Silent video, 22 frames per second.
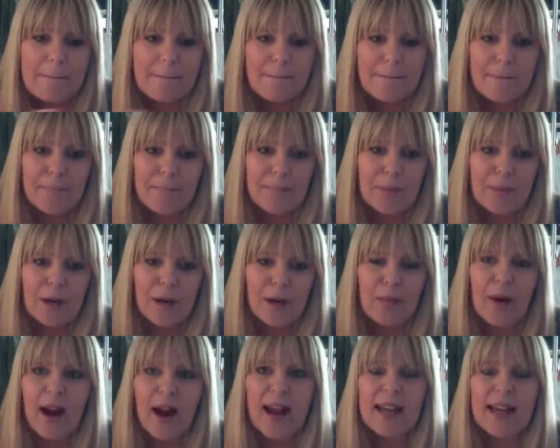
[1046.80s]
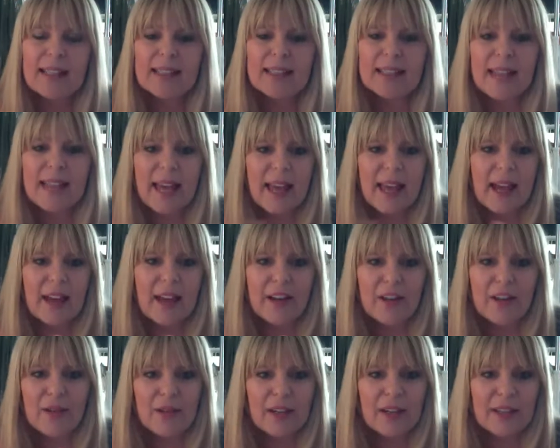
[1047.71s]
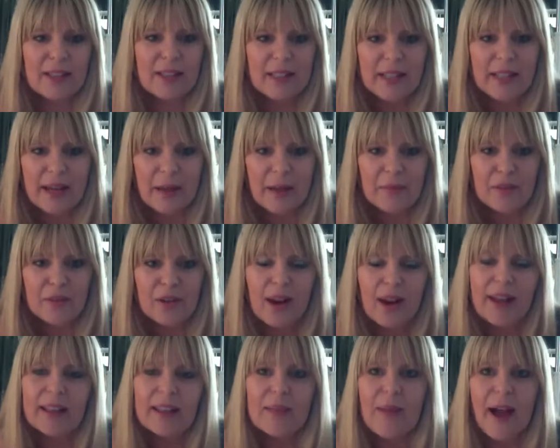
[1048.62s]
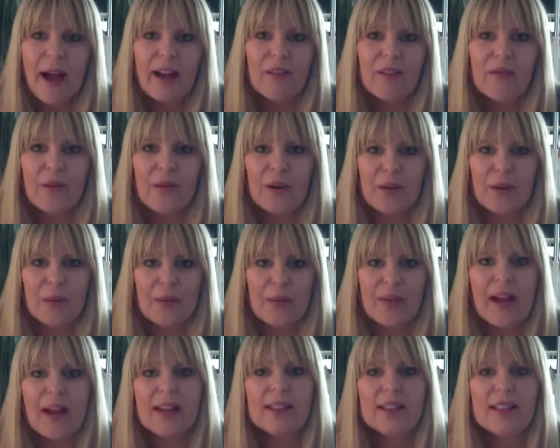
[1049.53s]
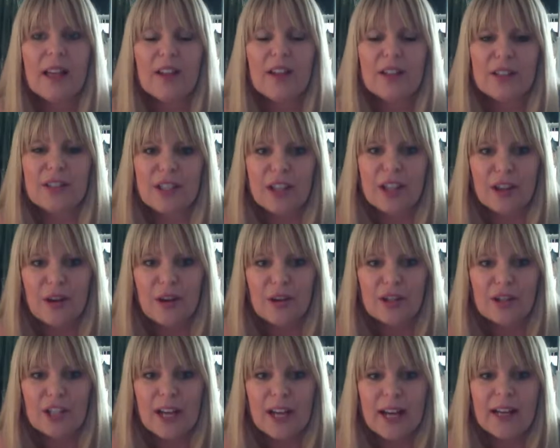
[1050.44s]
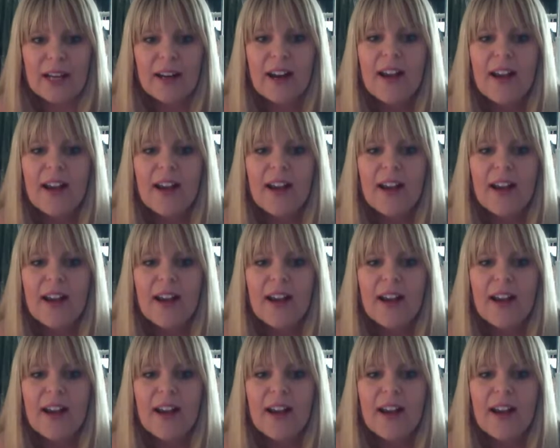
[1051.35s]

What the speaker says: put a price, and you can DM directly back and forth with that seller to negotiate.